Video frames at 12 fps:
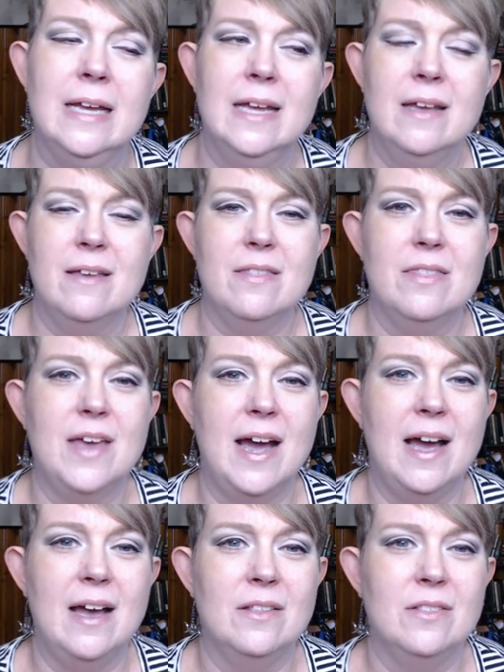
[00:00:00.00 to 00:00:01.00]

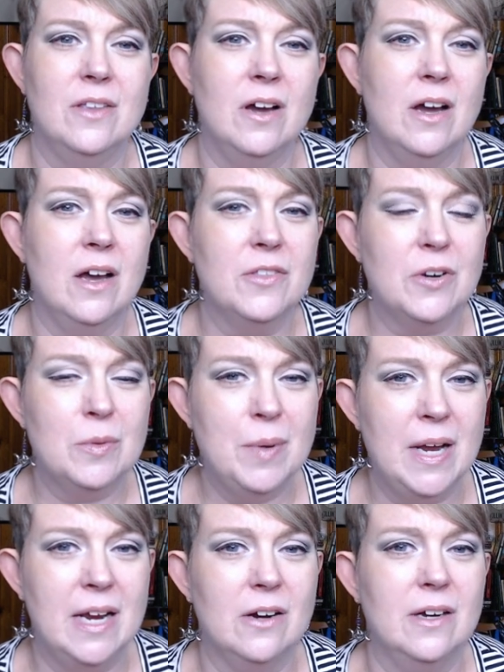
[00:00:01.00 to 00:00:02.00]
that the other
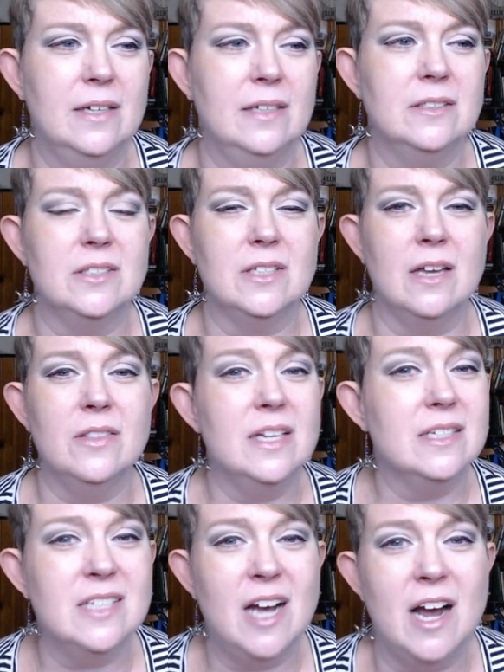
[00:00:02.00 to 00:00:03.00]
parents and the
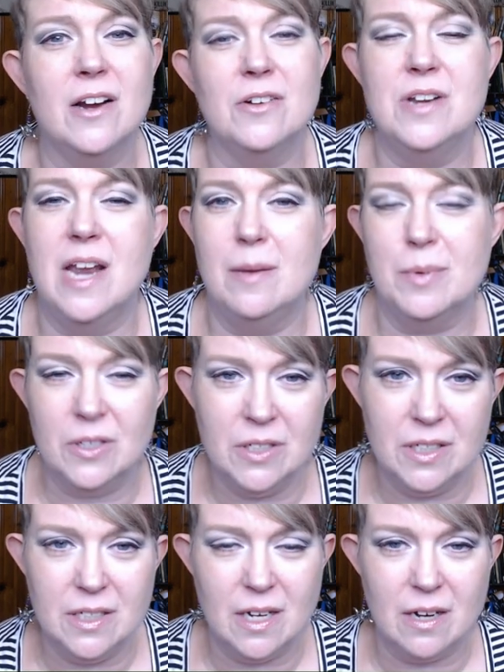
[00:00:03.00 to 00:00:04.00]
entire neighborhood
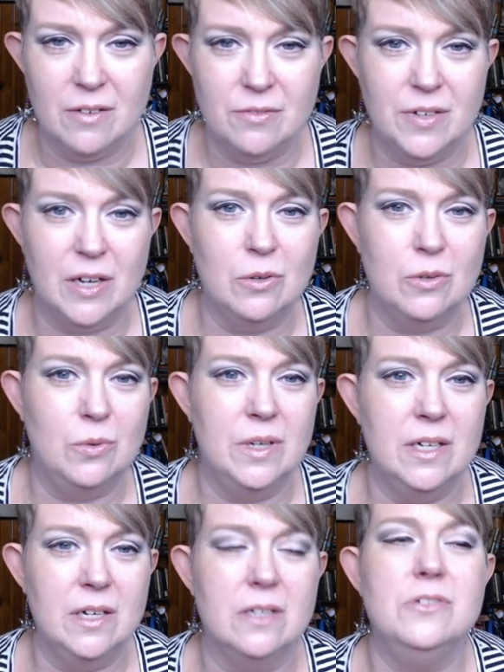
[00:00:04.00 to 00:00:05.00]
of Velkwood
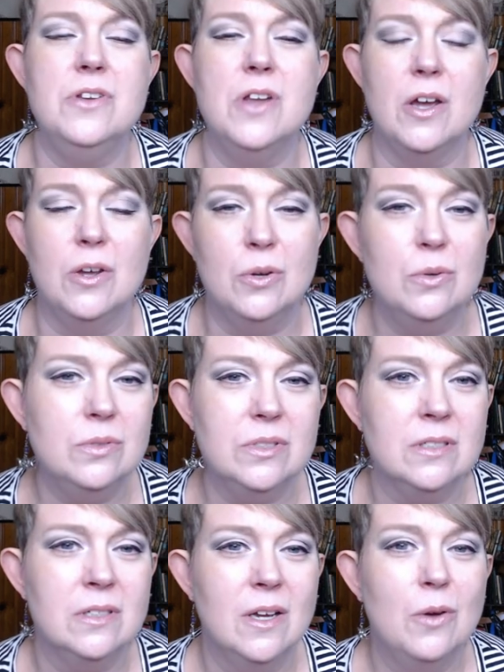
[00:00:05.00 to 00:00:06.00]
knows
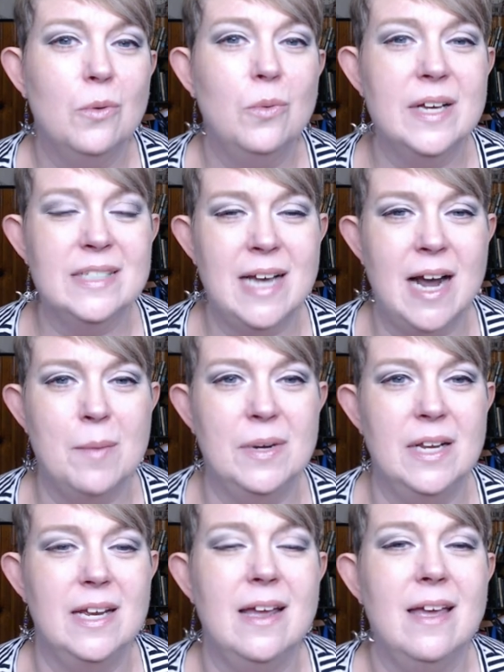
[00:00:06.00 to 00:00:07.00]
what's happening.
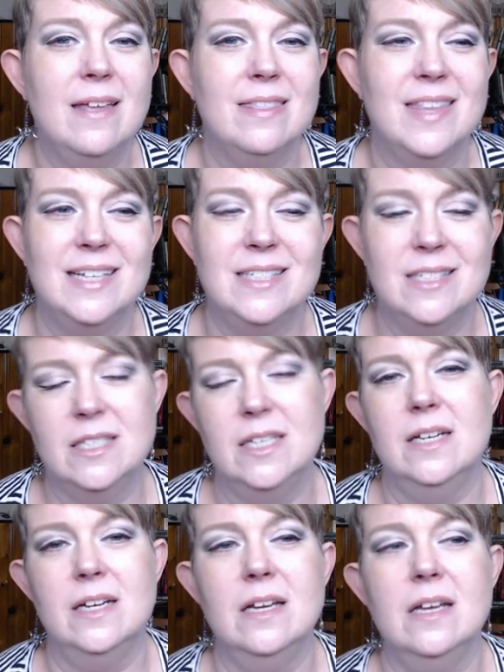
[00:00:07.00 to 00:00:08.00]
They see
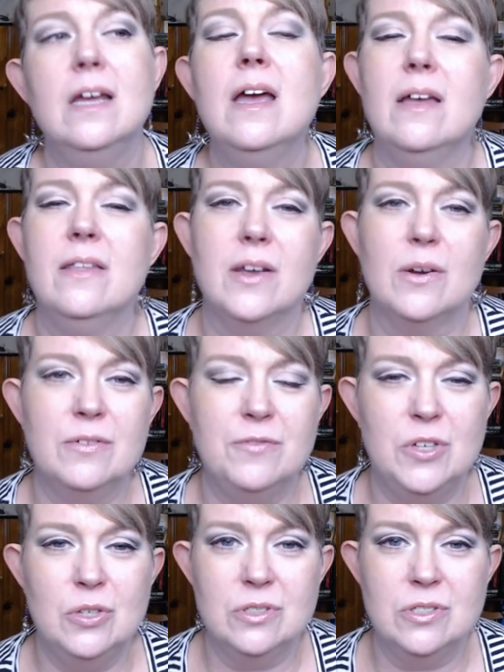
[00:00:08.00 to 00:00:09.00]
it and they
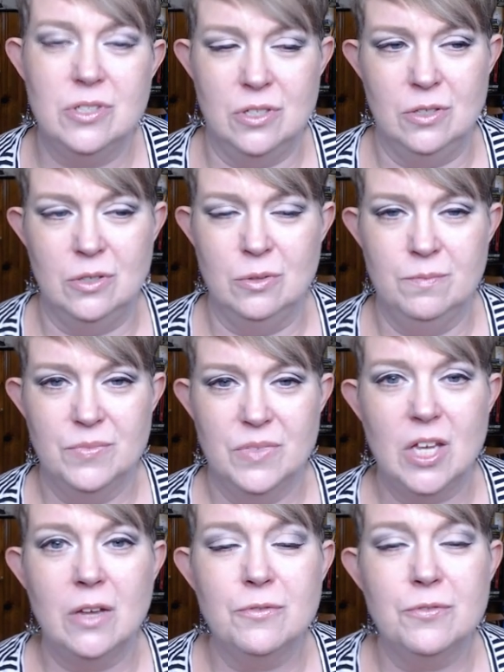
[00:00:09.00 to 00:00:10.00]
refuse to
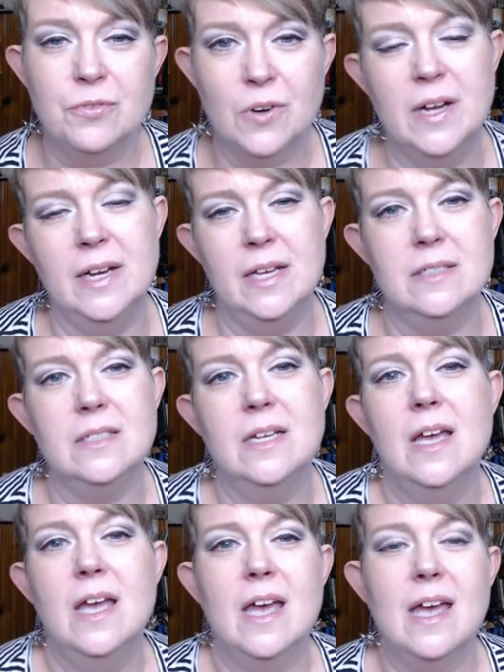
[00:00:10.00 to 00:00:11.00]
confront it,
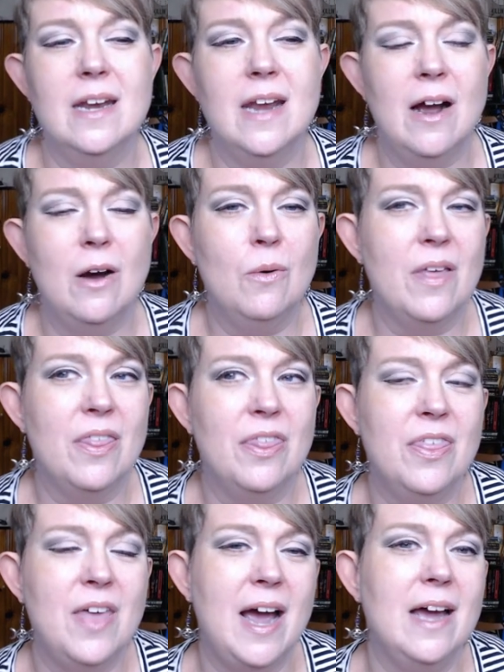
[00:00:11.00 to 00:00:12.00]
and how
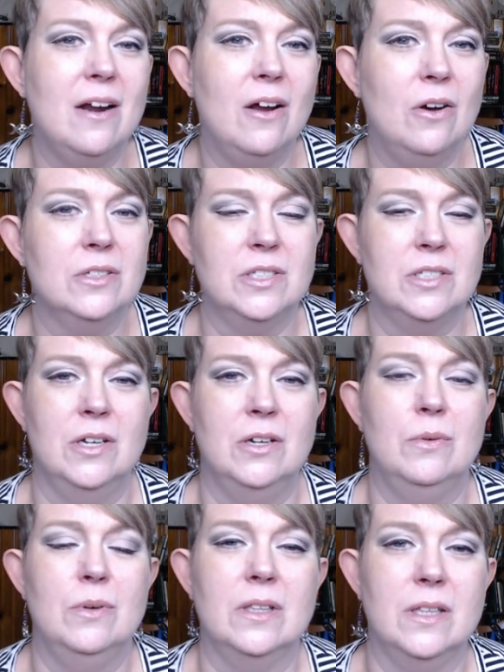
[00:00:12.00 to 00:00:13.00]
that also
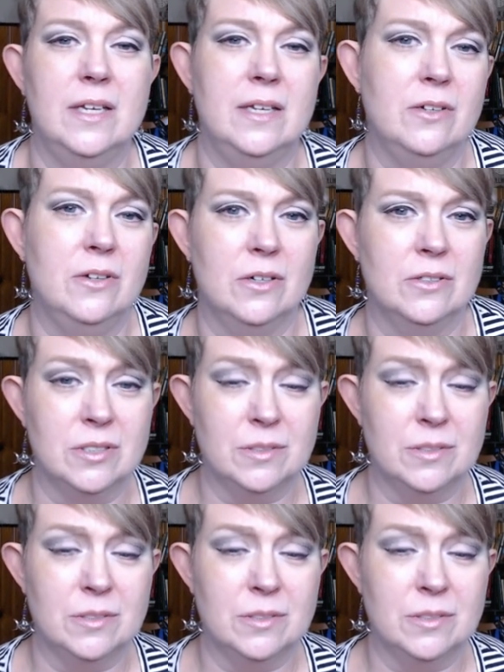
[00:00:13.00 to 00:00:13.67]
lingers